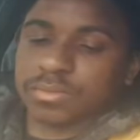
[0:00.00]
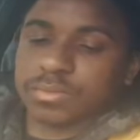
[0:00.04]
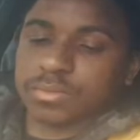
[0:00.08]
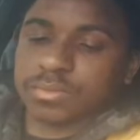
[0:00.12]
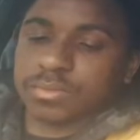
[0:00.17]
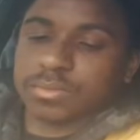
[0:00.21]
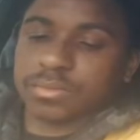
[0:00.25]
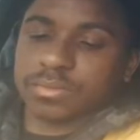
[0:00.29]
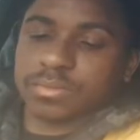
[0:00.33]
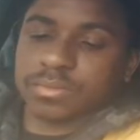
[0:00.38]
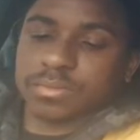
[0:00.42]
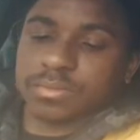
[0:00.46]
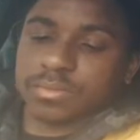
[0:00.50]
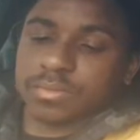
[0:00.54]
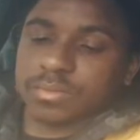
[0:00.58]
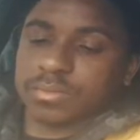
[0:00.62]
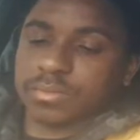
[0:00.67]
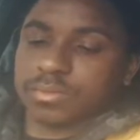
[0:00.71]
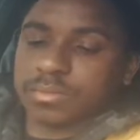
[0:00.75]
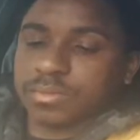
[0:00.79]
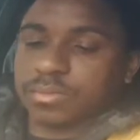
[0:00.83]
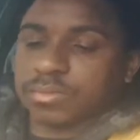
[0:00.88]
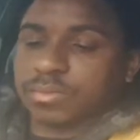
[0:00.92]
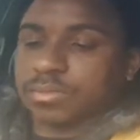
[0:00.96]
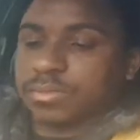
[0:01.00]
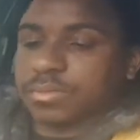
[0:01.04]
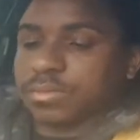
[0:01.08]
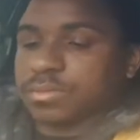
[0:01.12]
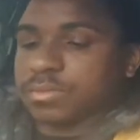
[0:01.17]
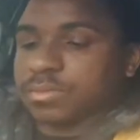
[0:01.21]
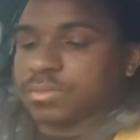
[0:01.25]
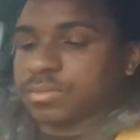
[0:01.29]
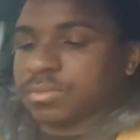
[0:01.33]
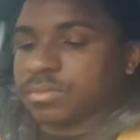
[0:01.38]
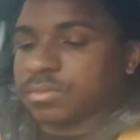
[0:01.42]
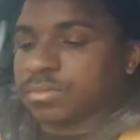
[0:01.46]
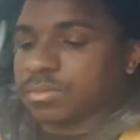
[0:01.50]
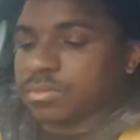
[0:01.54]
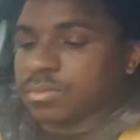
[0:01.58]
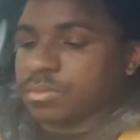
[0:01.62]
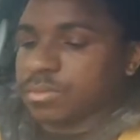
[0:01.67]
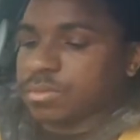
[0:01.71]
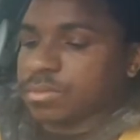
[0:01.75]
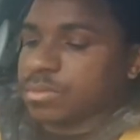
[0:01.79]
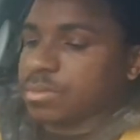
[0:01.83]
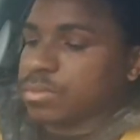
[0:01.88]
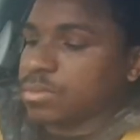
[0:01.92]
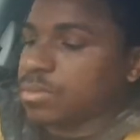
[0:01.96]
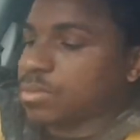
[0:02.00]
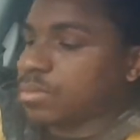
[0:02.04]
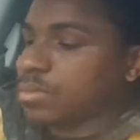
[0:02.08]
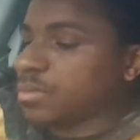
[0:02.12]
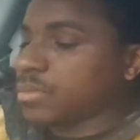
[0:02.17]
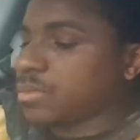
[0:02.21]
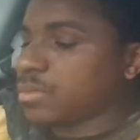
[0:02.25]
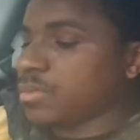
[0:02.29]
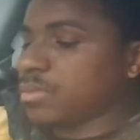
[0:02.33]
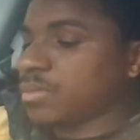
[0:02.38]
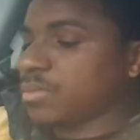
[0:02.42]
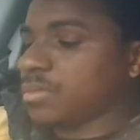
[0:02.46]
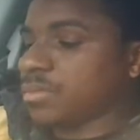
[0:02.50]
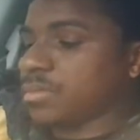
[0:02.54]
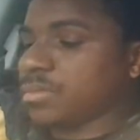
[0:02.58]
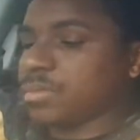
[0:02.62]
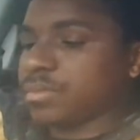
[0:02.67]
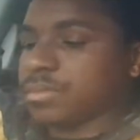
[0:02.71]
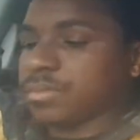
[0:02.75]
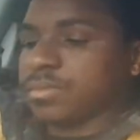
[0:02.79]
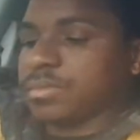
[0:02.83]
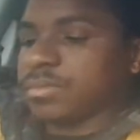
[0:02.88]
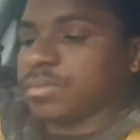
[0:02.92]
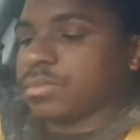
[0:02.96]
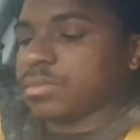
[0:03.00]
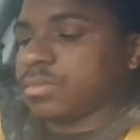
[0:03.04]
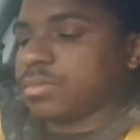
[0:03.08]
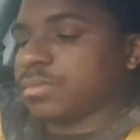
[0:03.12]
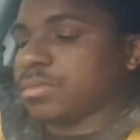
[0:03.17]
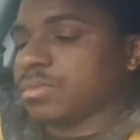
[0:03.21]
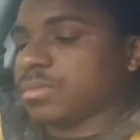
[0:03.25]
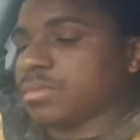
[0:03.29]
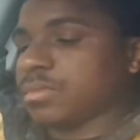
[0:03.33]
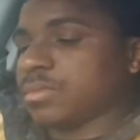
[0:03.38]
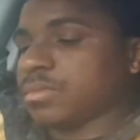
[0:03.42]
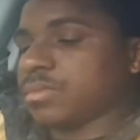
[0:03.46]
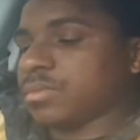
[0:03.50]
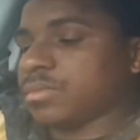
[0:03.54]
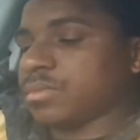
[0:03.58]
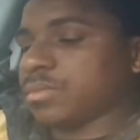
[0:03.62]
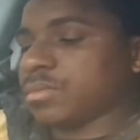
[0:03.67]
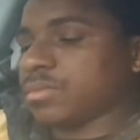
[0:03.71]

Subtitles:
This person isn't speaking.